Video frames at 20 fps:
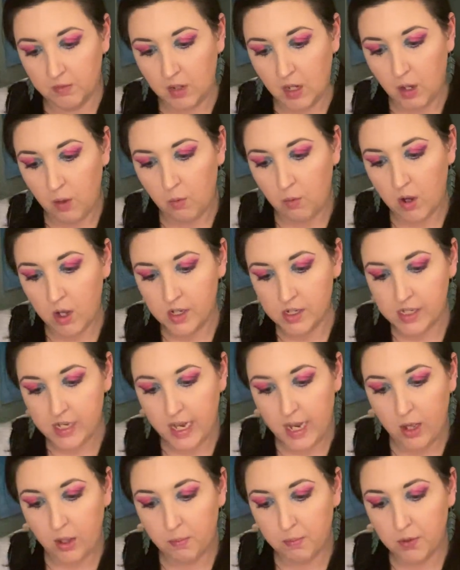I want to
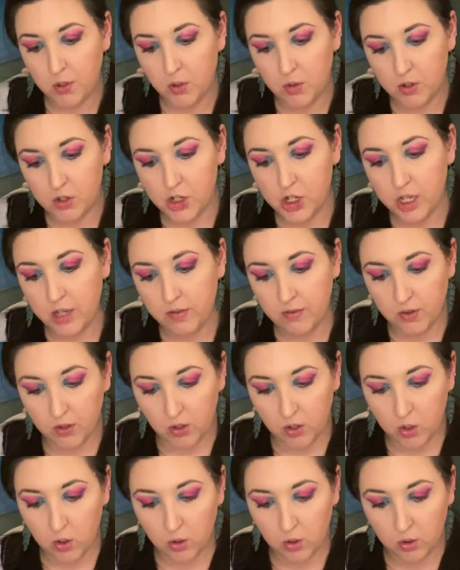help you achieve your
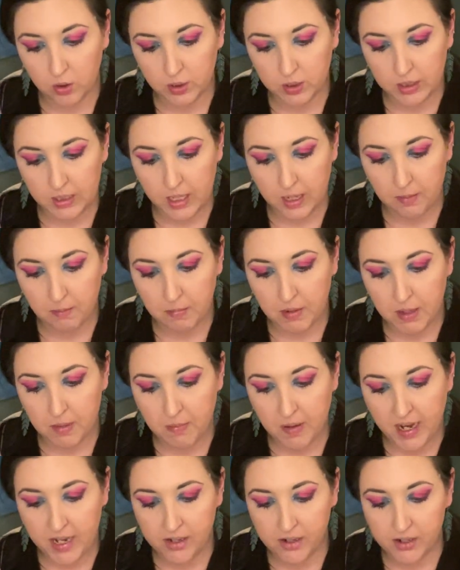goals and be
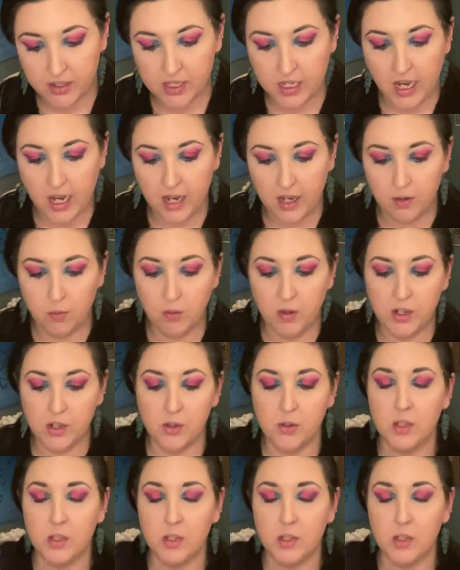by your side when you